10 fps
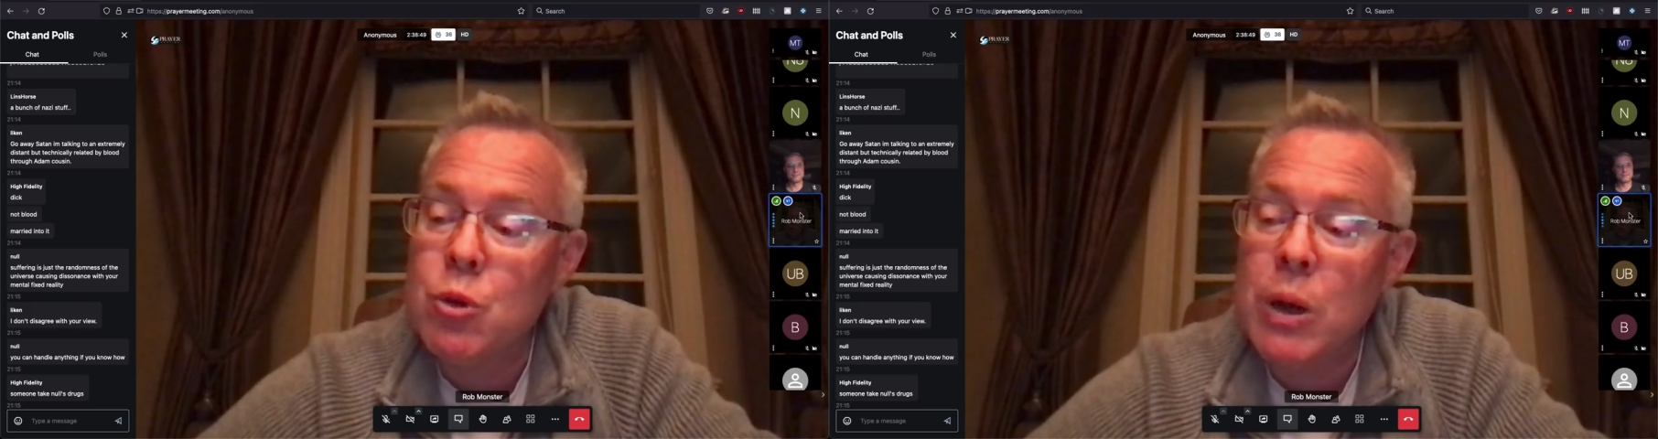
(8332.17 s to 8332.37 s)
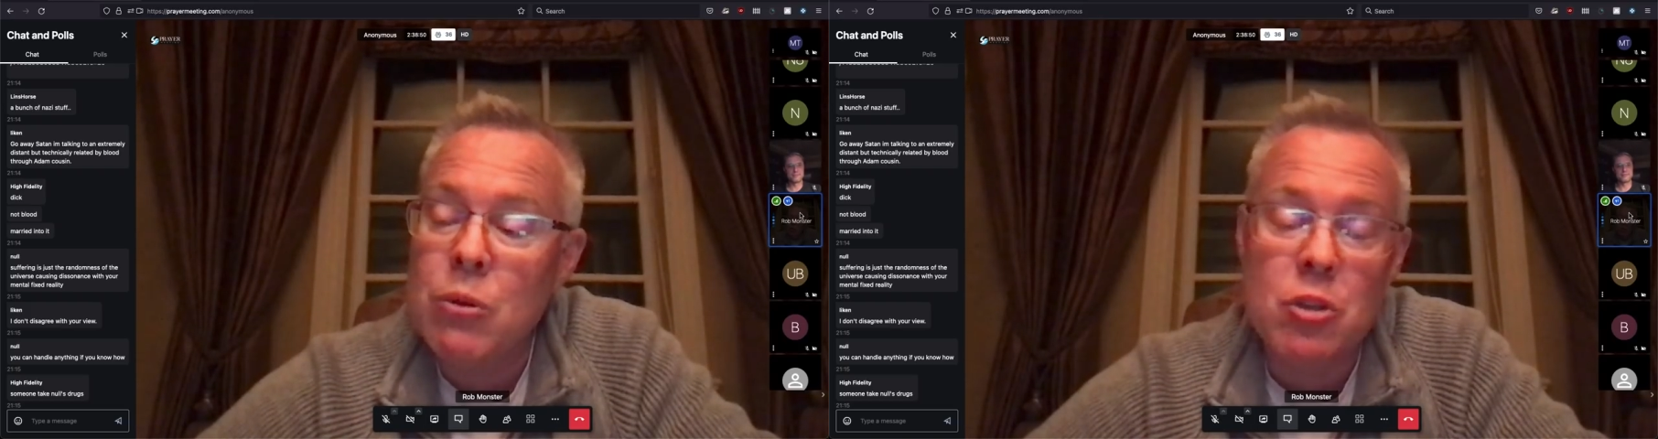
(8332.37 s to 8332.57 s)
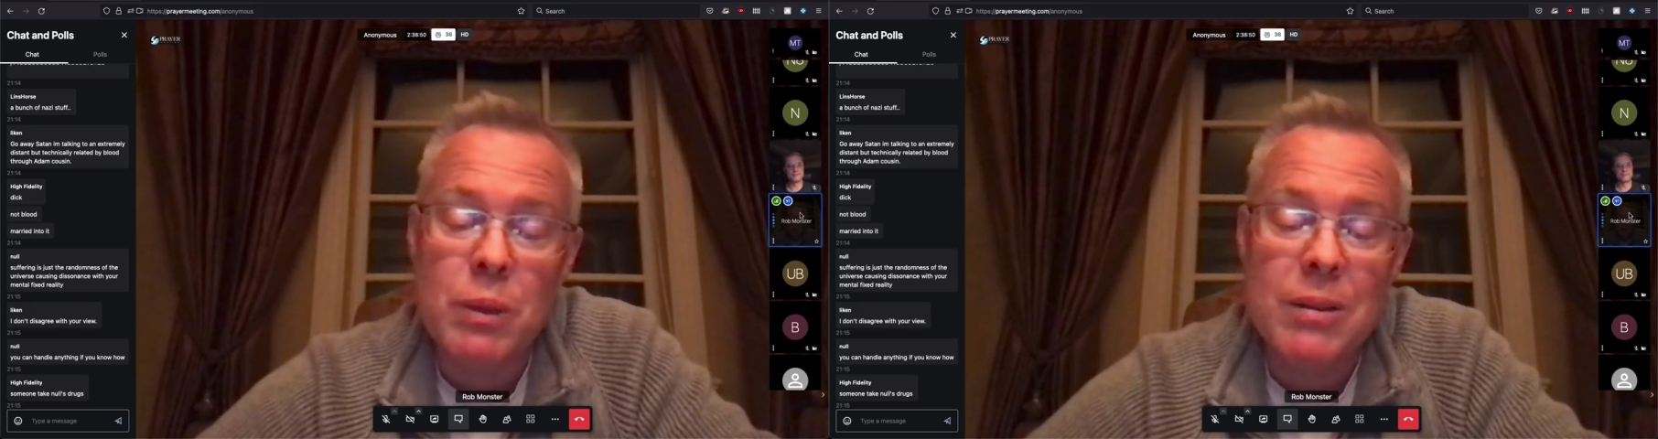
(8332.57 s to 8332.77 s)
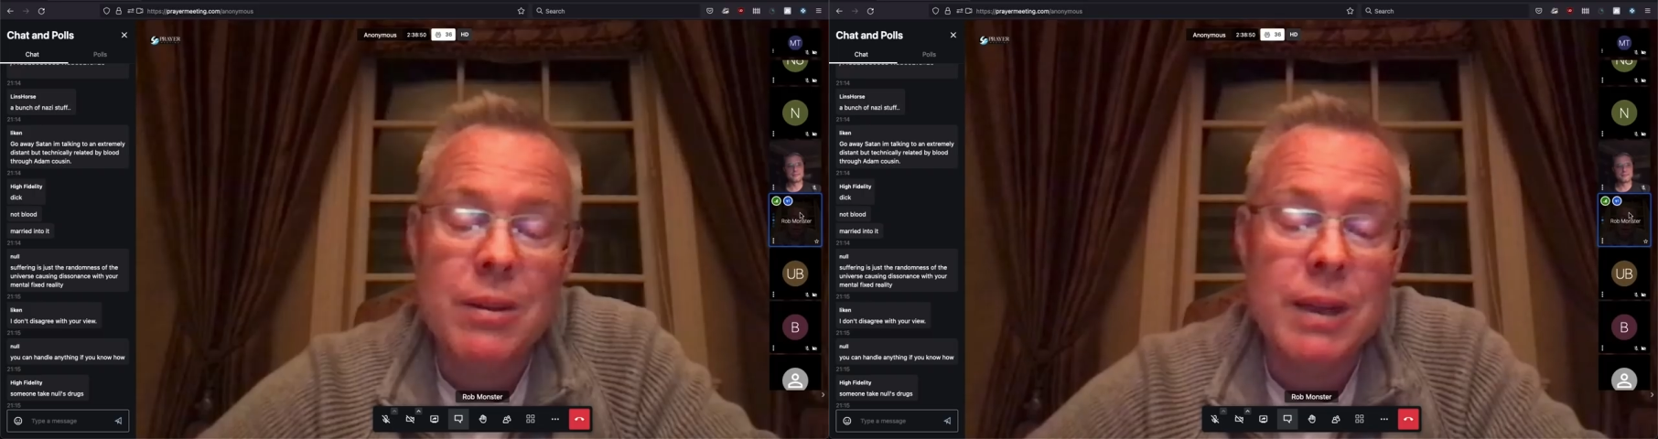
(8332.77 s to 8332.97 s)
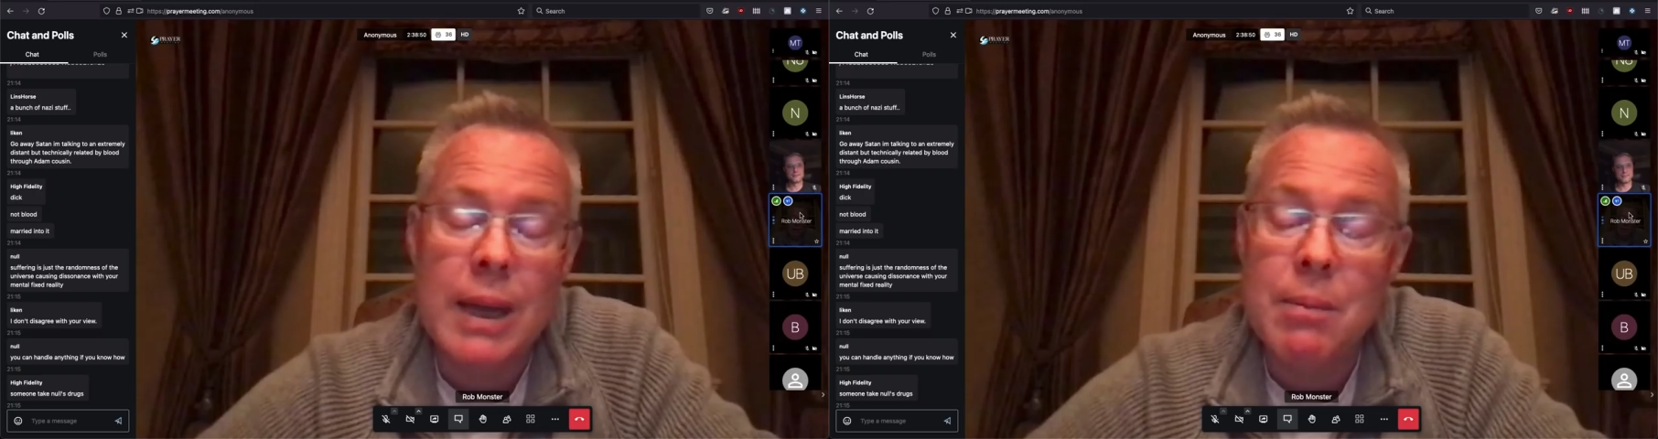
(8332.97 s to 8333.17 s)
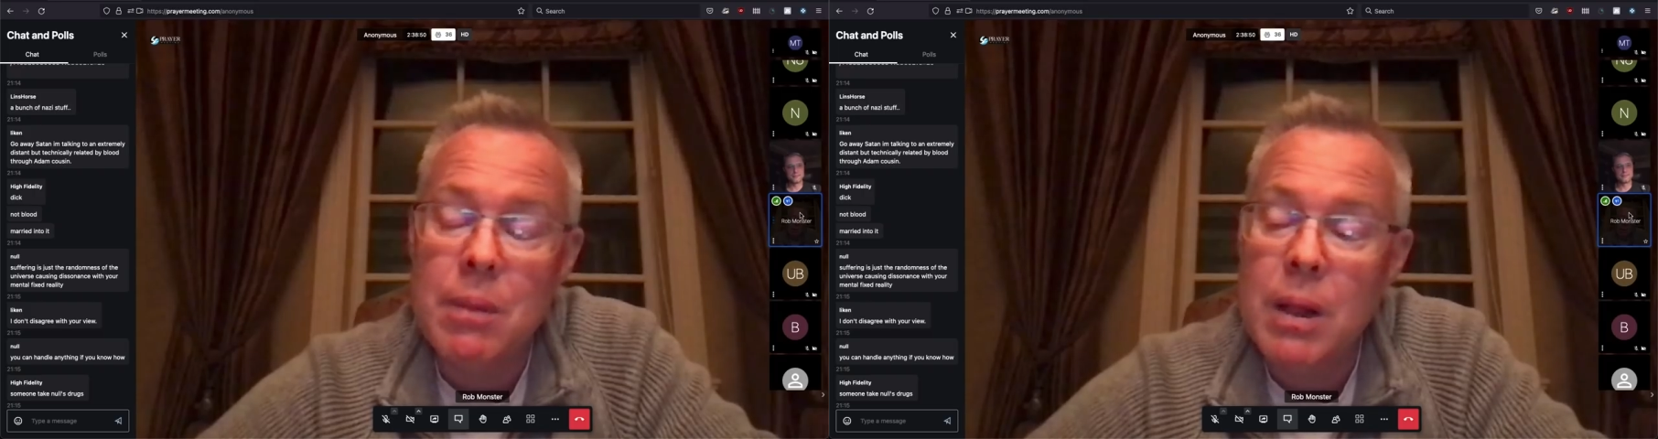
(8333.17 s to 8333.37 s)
outside of space and time.